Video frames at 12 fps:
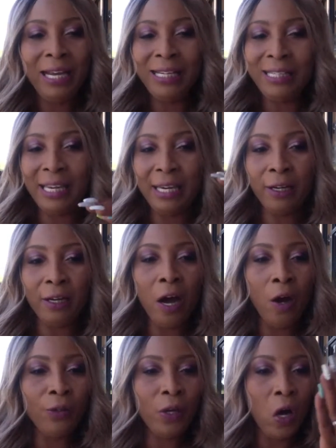and take
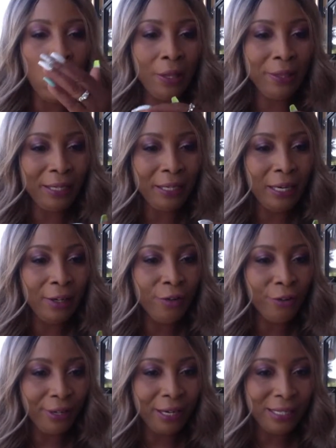out all that
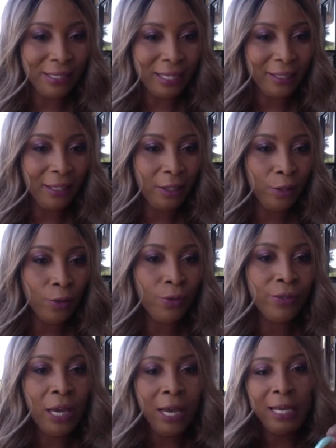ingredient that they
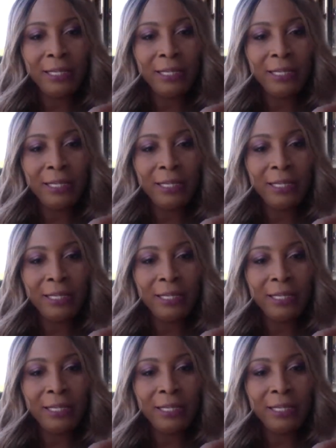use